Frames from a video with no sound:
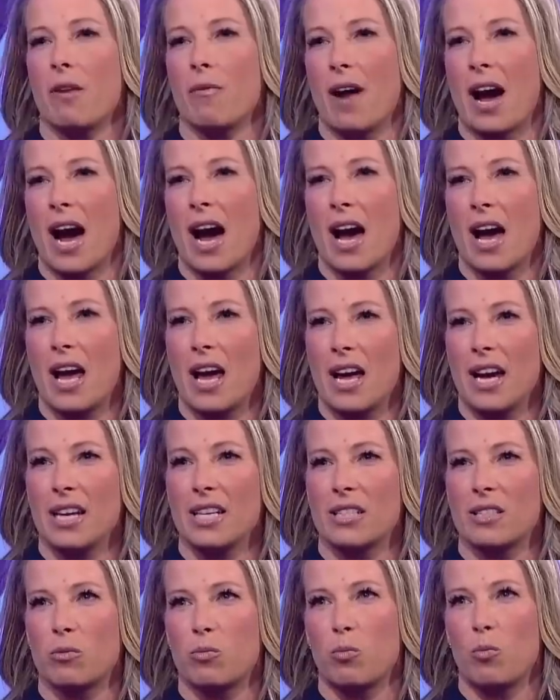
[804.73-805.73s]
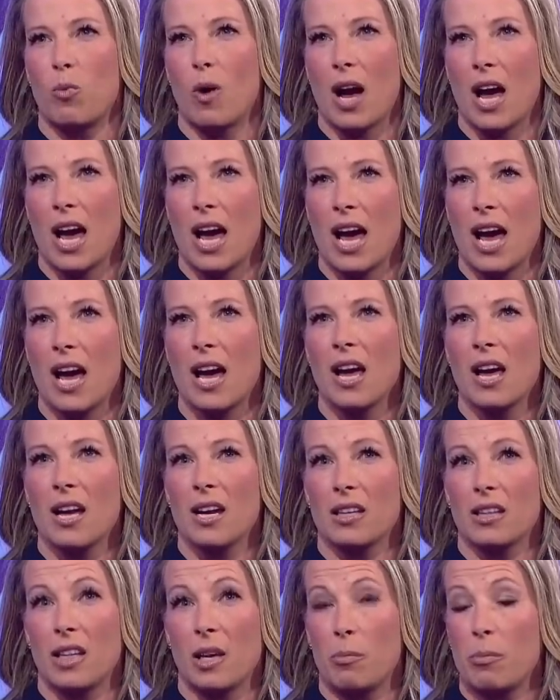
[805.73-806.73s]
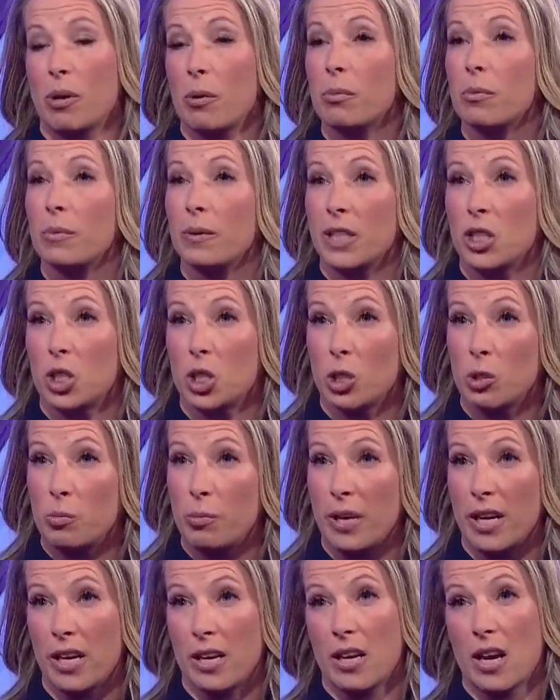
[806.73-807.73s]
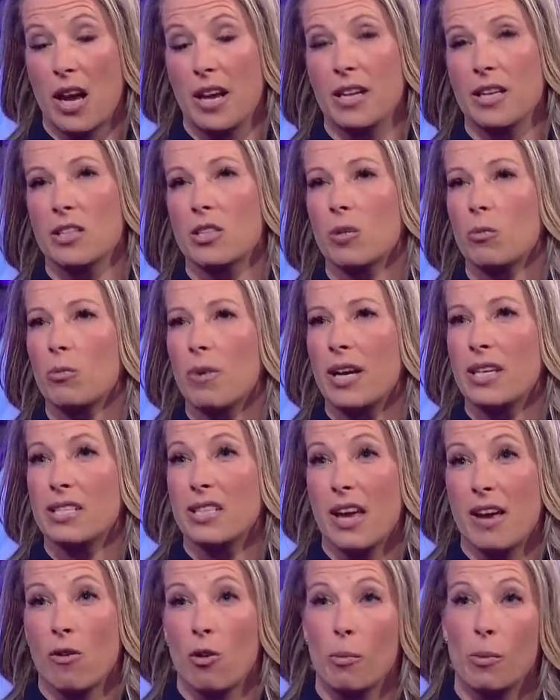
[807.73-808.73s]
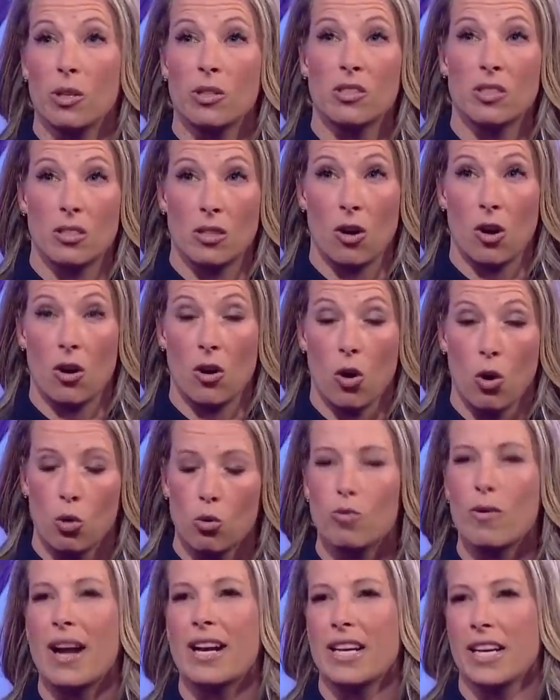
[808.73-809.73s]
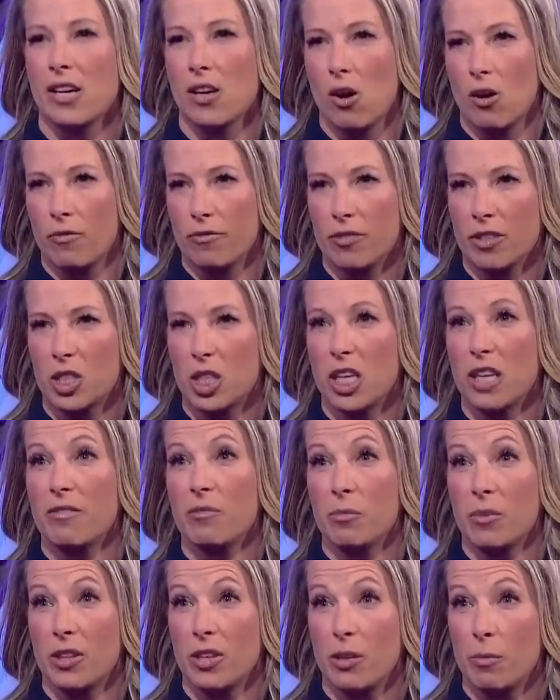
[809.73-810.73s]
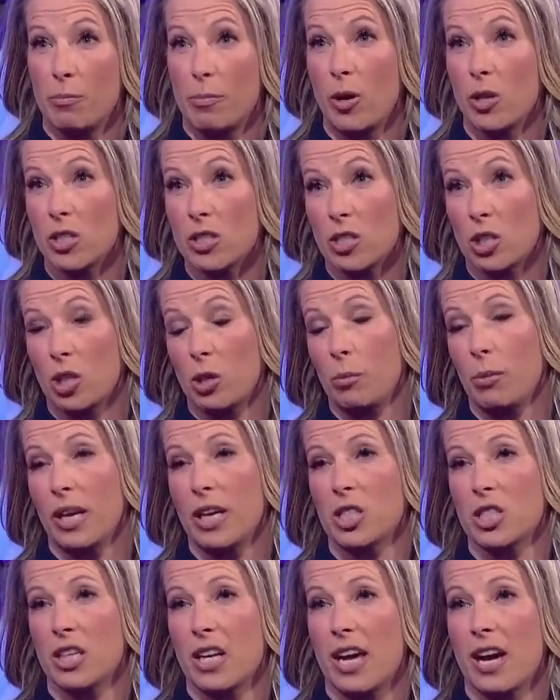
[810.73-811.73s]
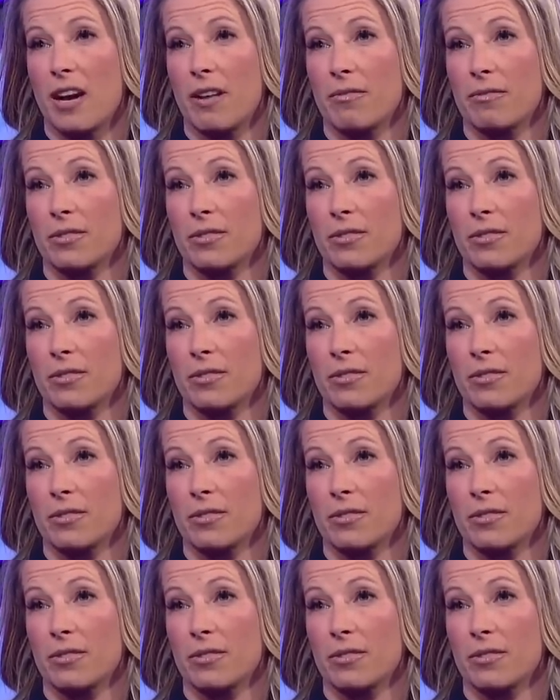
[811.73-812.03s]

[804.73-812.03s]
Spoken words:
at is where they probably should be, and in some ways they're almost already overachieving with the points accumulation they have.